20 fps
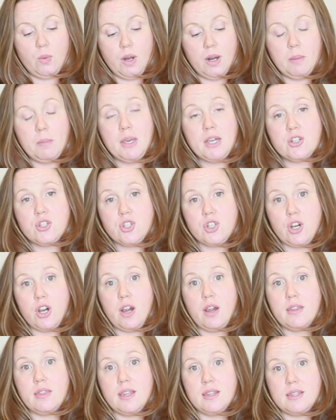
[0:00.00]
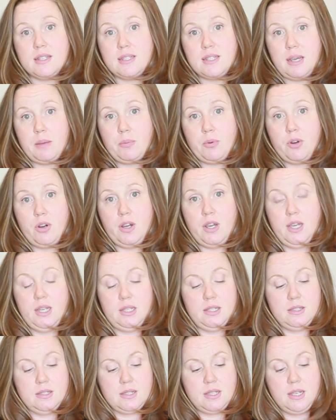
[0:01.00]
want to make sure that the diaper
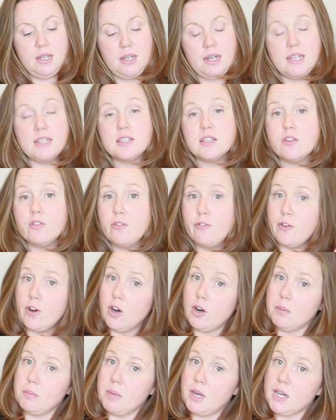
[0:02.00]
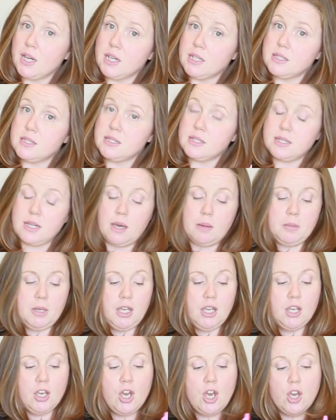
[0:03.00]
is nice and firm against the
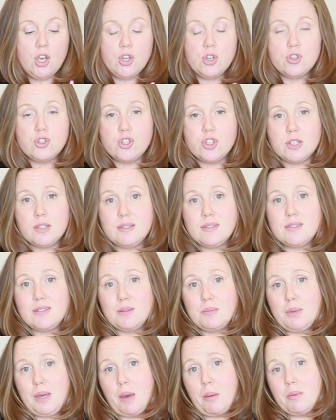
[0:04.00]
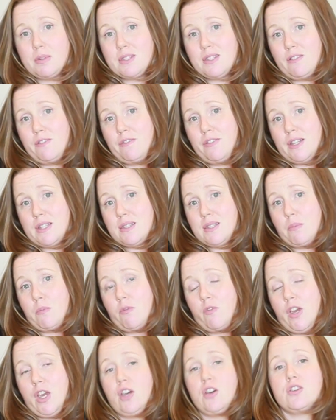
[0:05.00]
tummy. You should still be able to fit
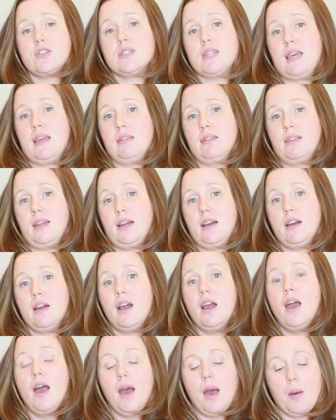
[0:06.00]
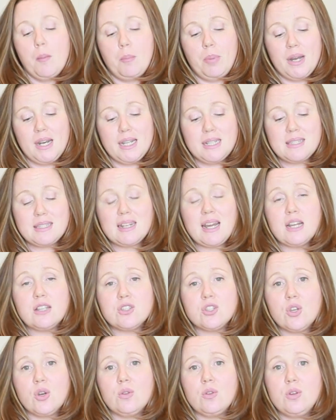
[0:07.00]
some fingers in there, but it's
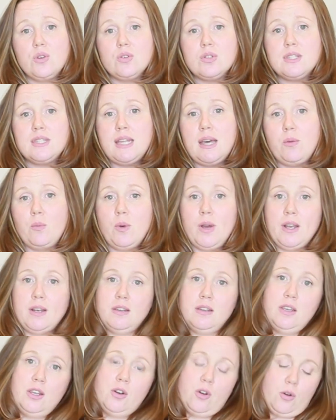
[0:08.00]
not so loose that when,